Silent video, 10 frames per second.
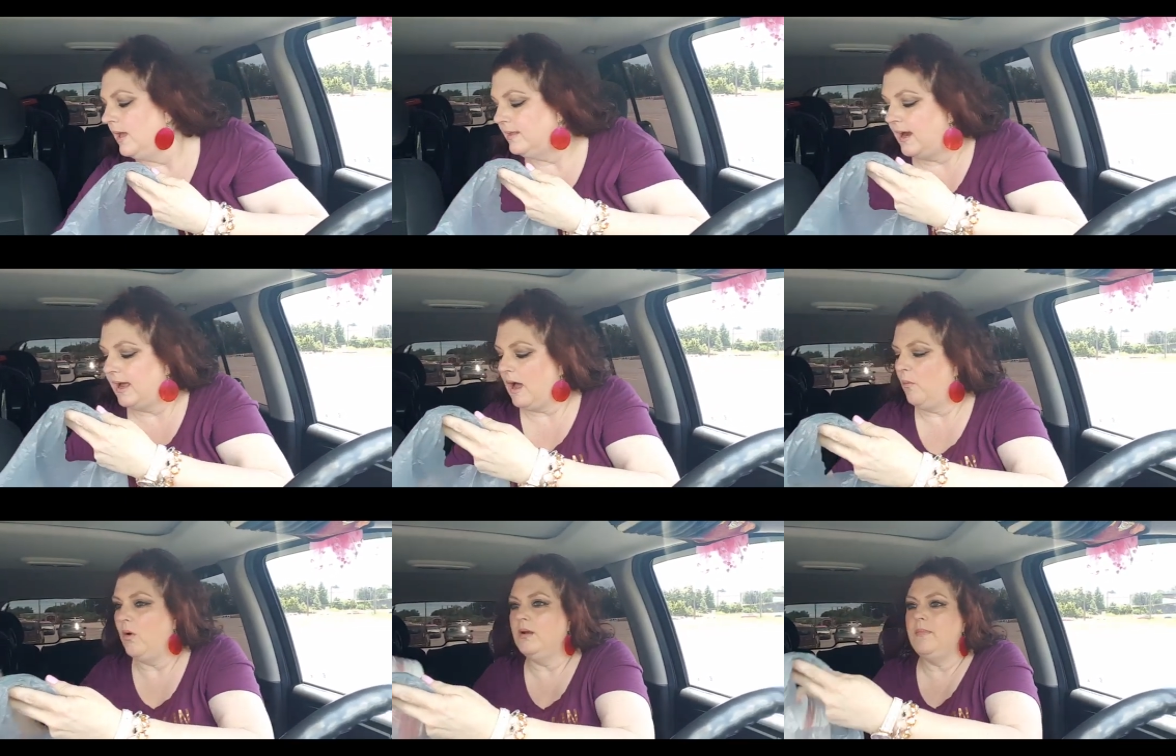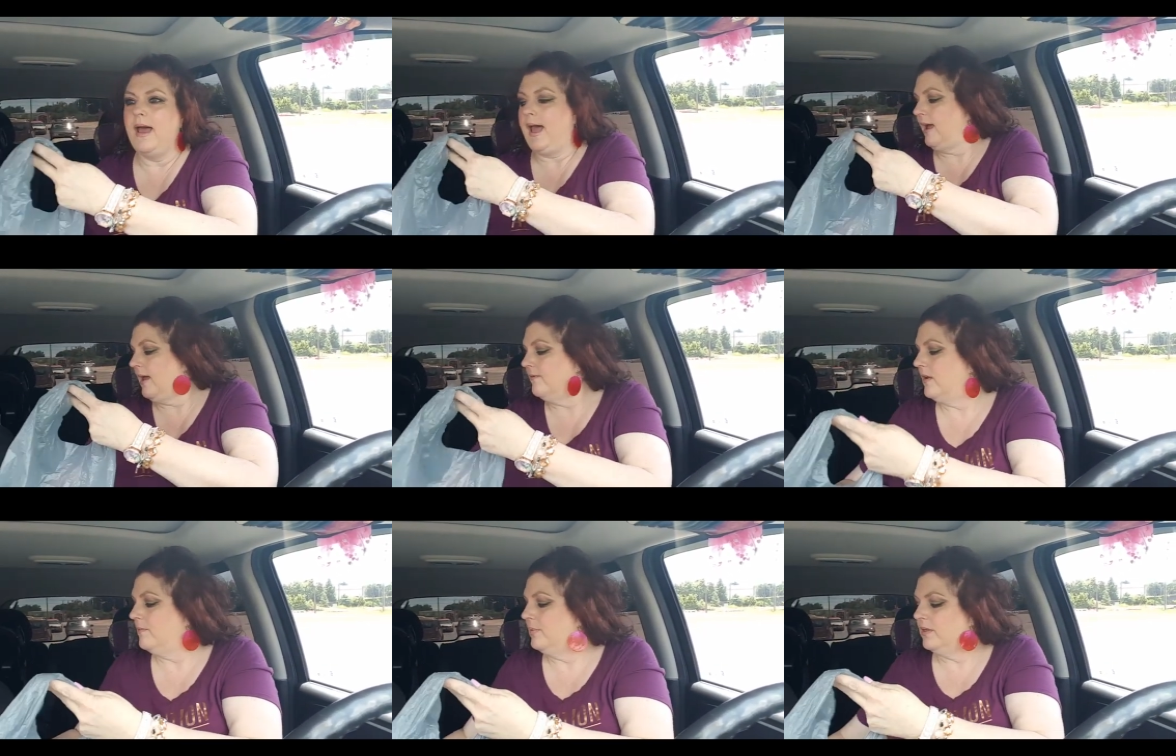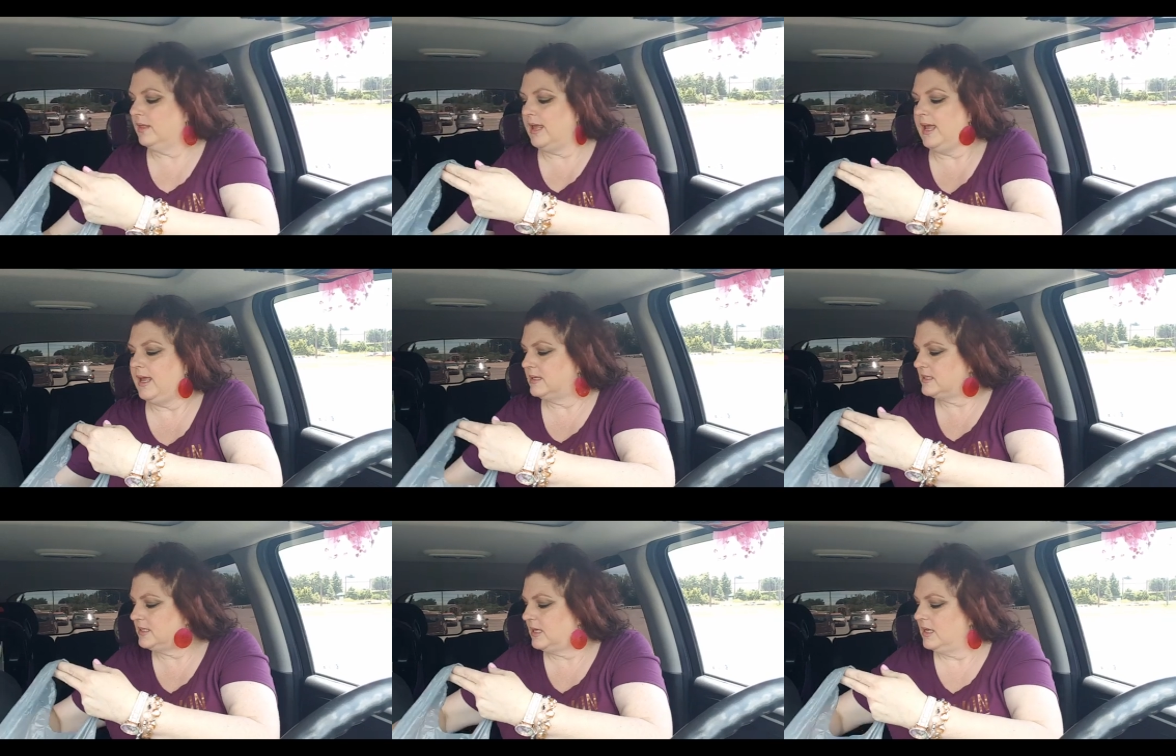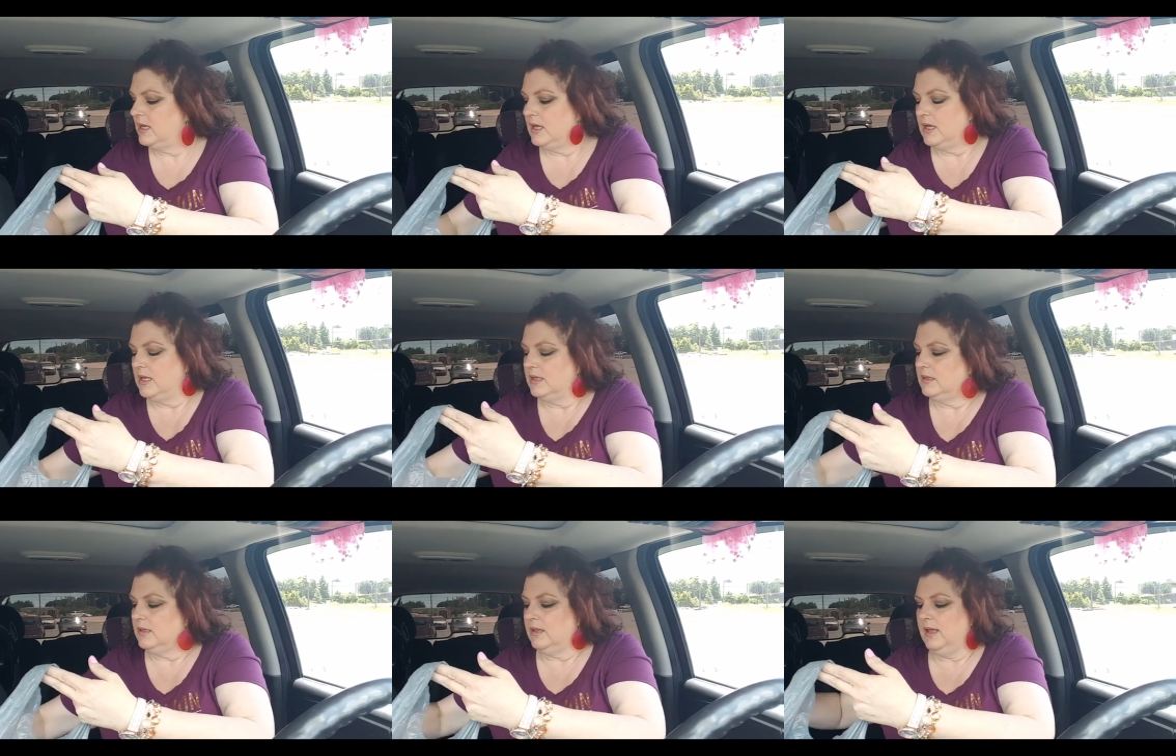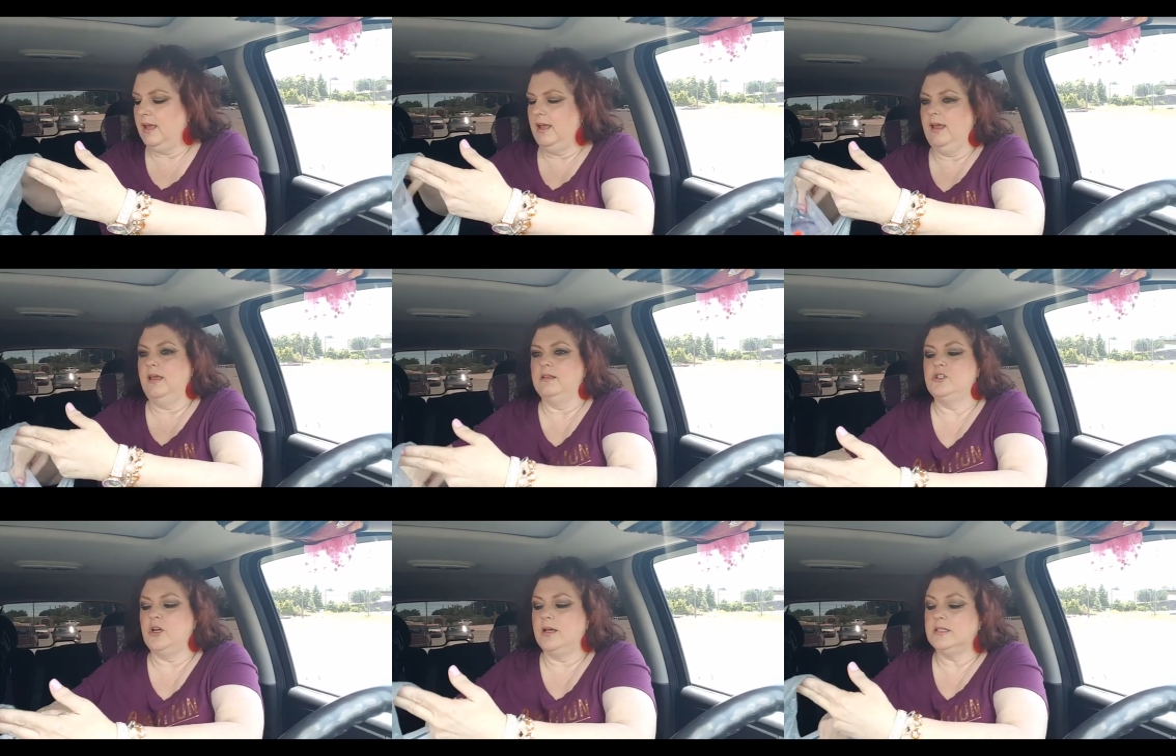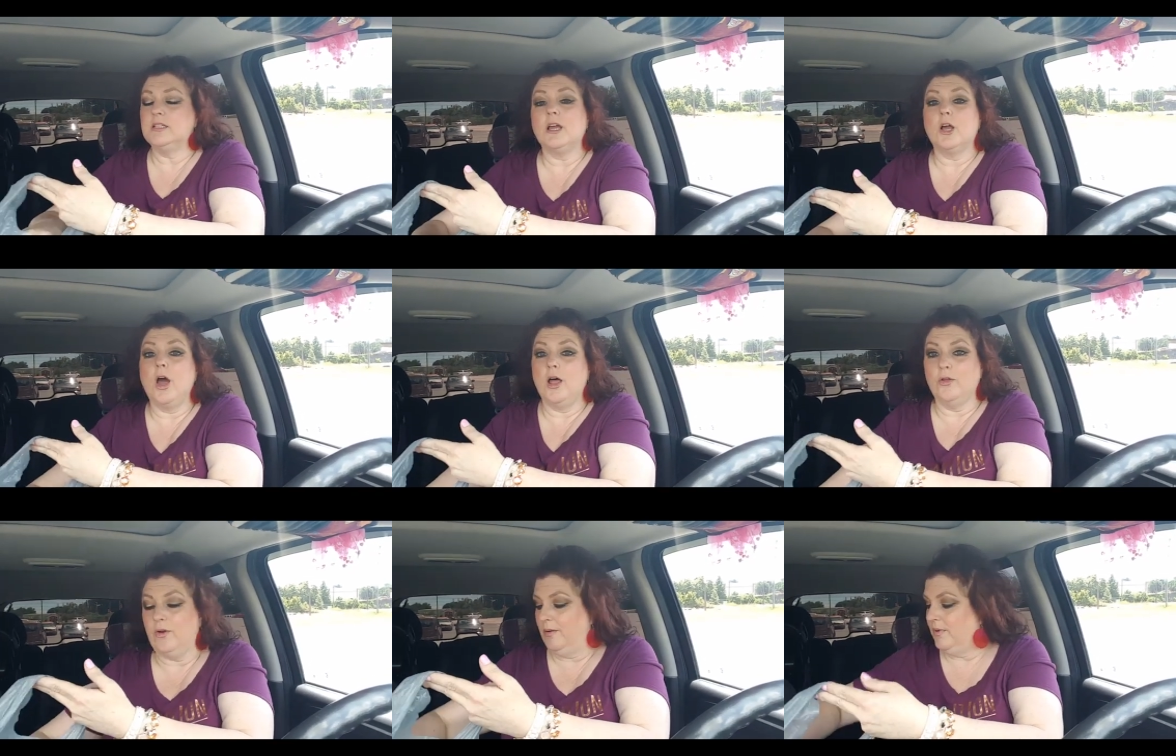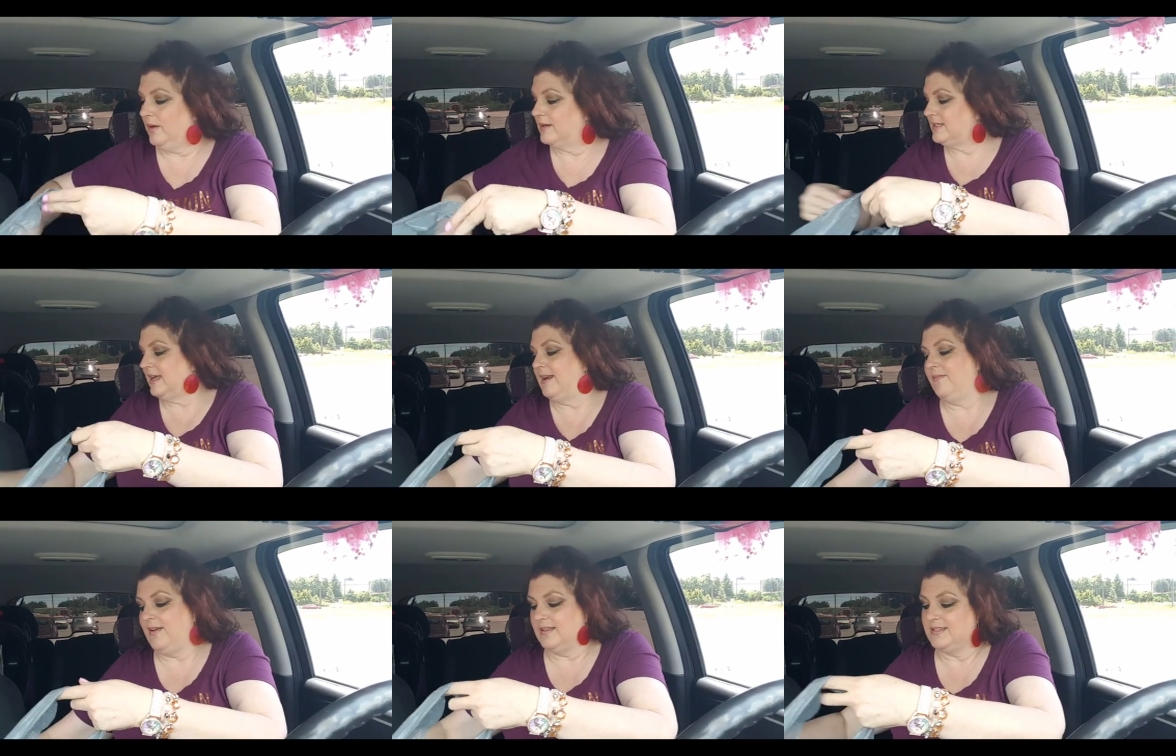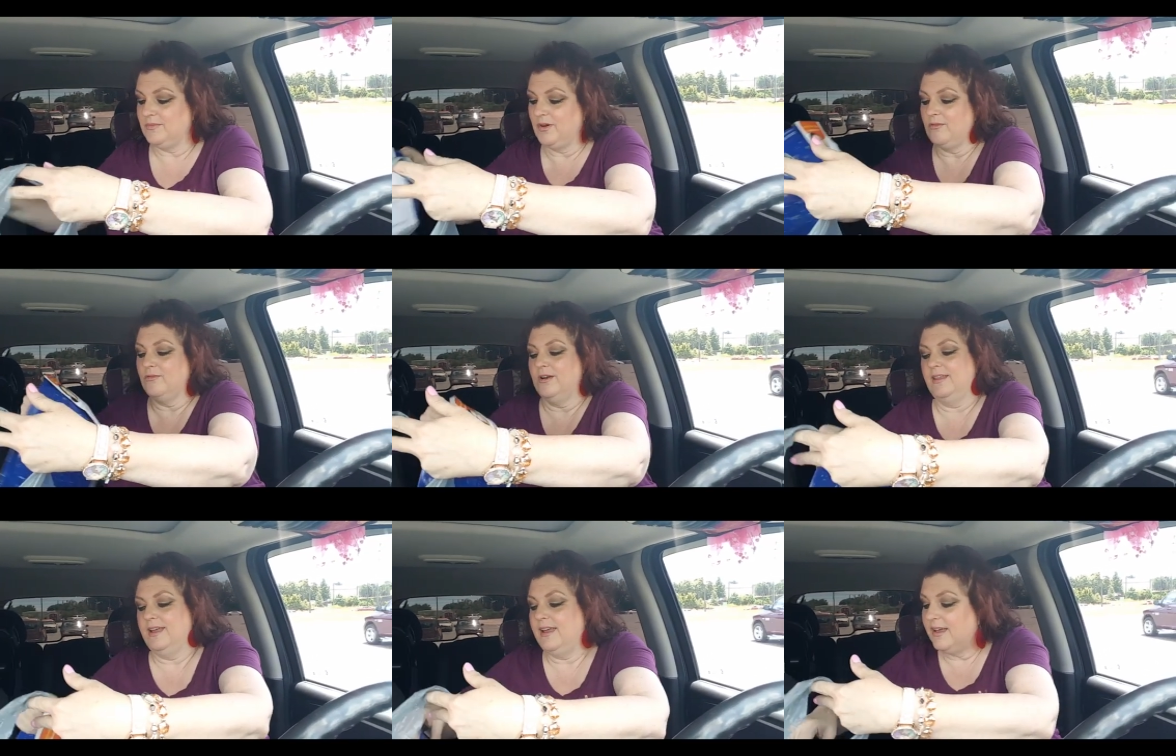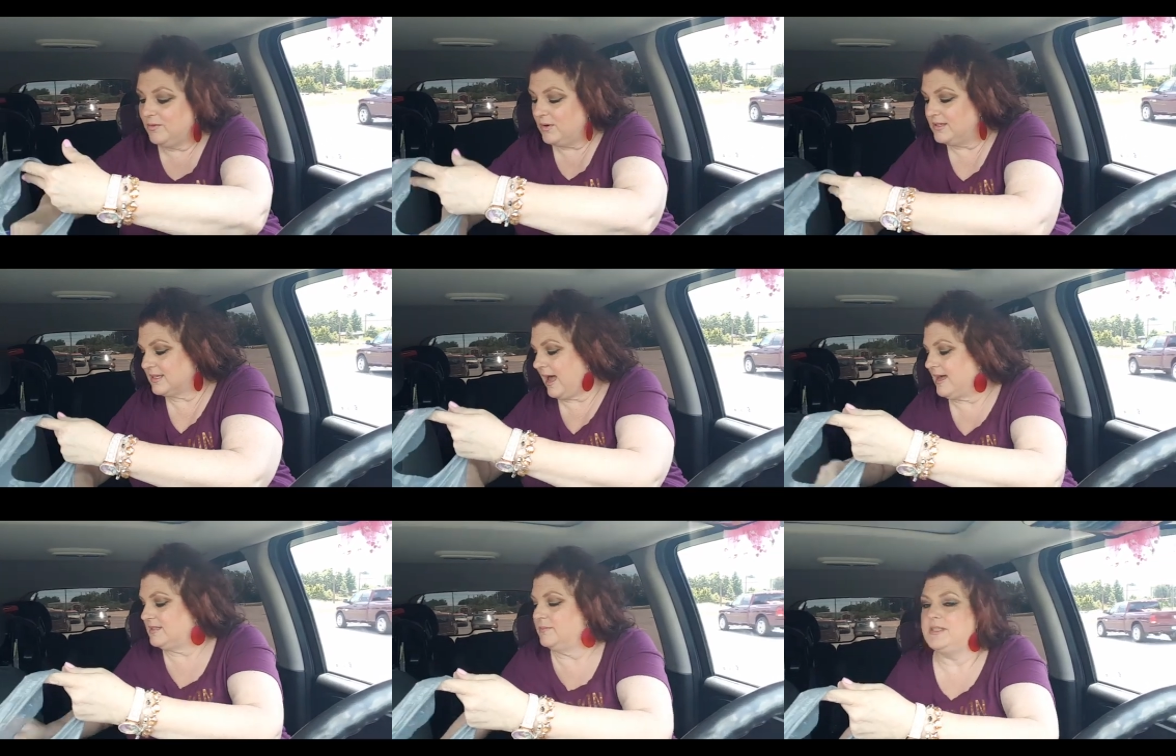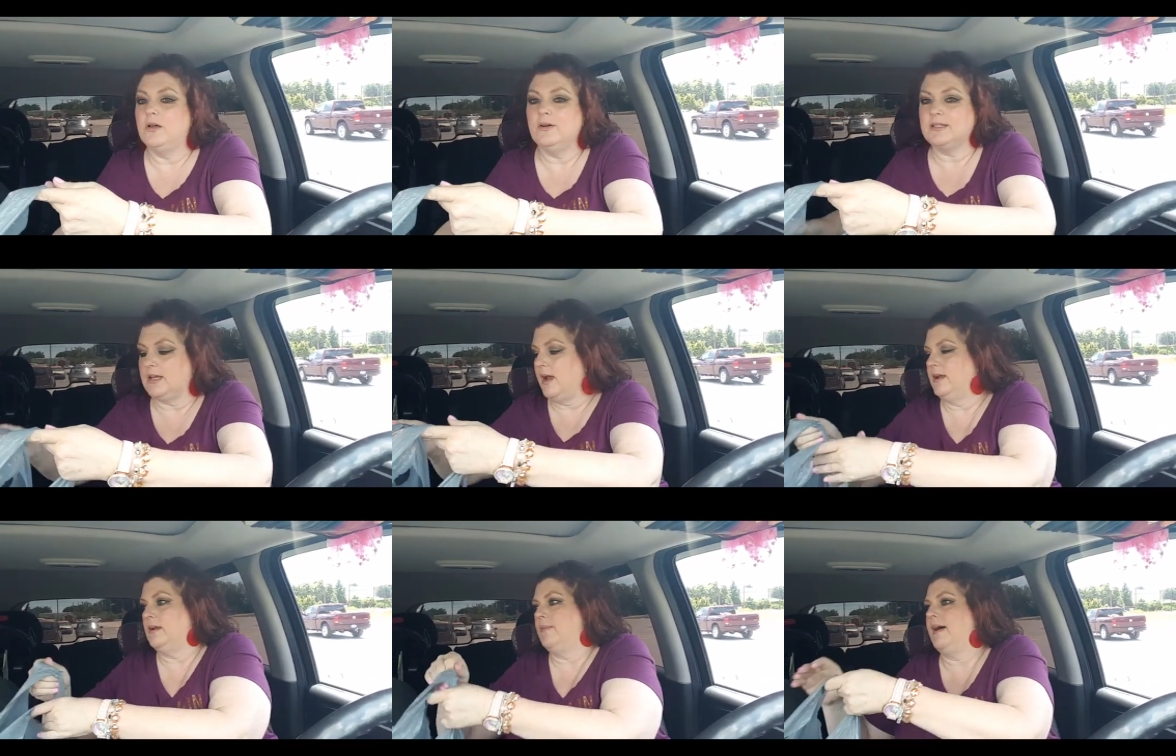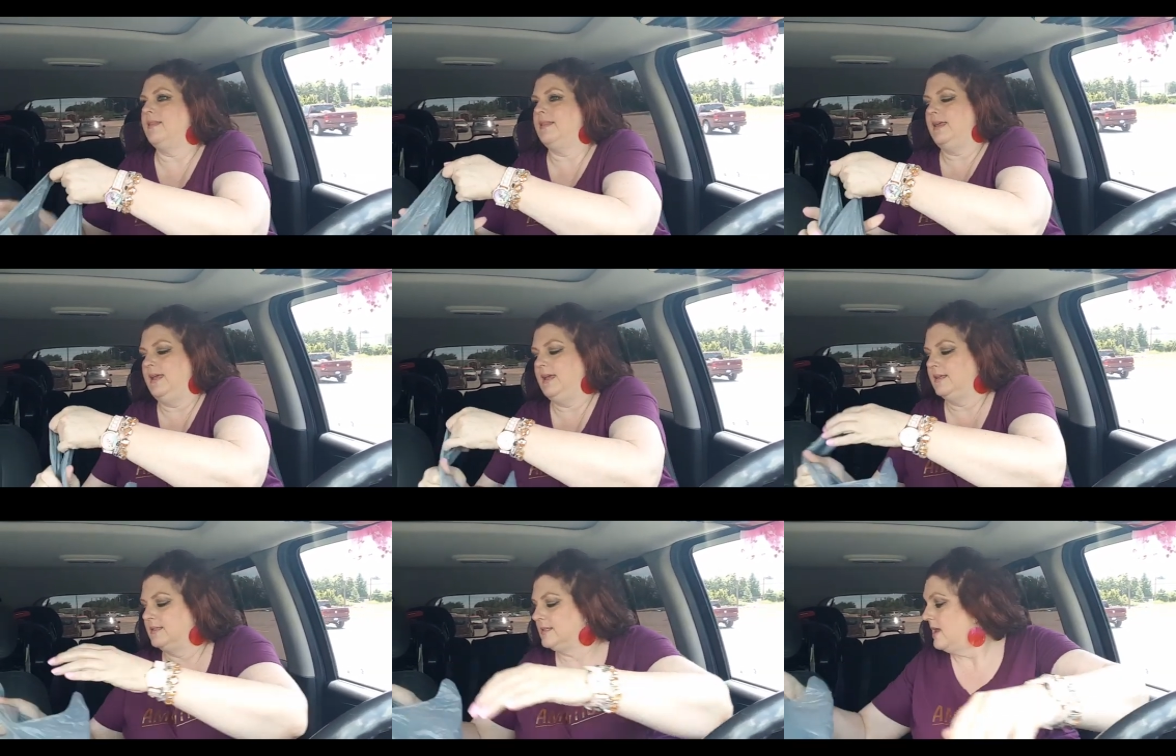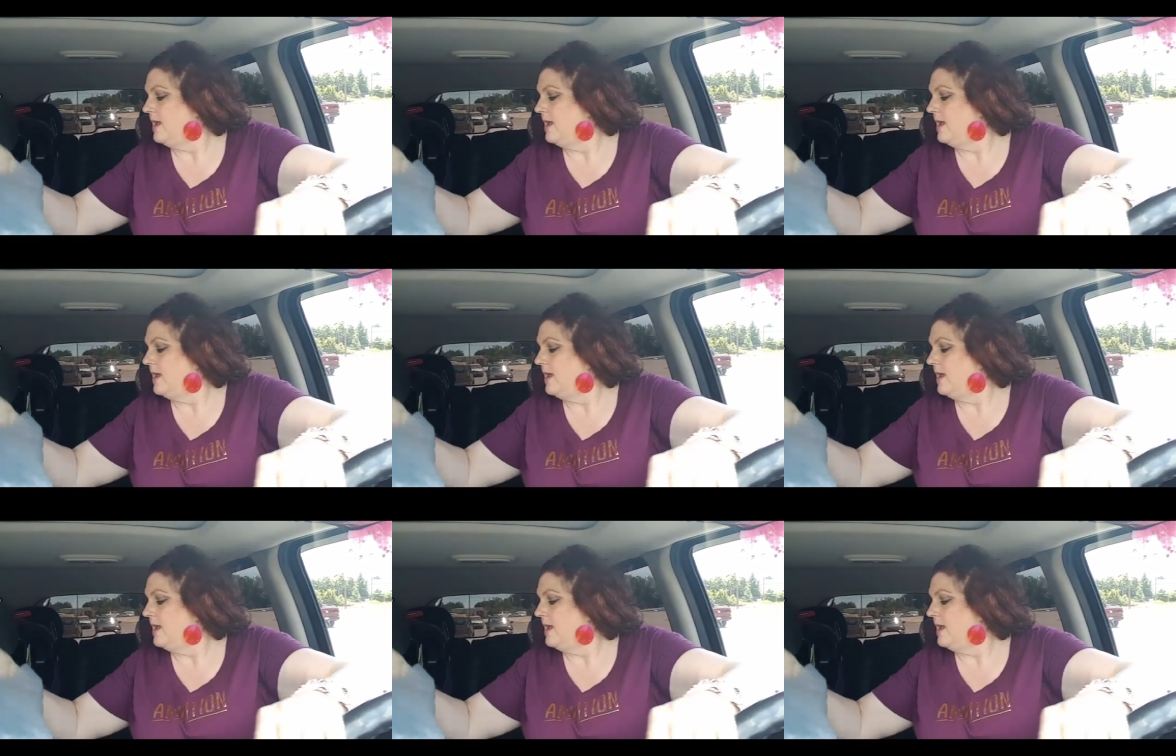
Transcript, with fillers: And then I got one bag of complete just coloring books and I found some really good ones guys. I'm so excited about these.